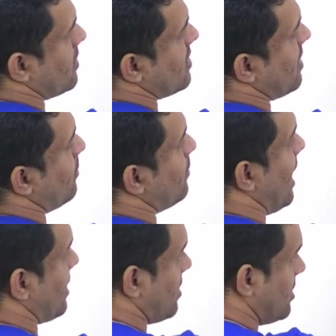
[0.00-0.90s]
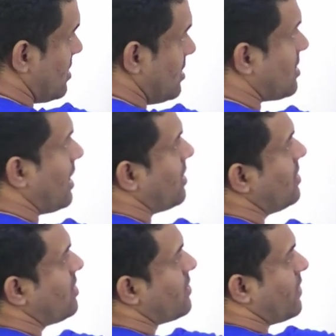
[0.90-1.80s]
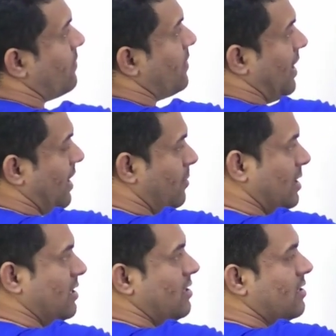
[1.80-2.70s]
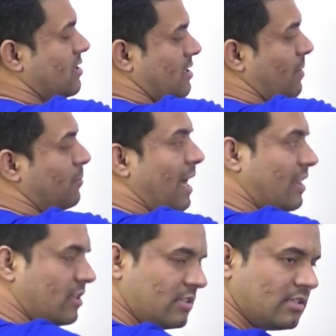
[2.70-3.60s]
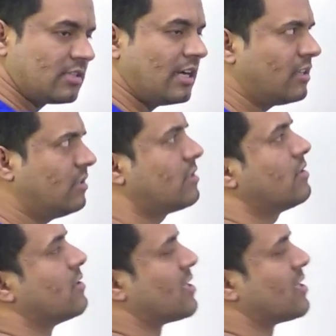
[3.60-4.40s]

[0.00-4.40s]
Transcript: some methods inside this, some variables, some methods inside this.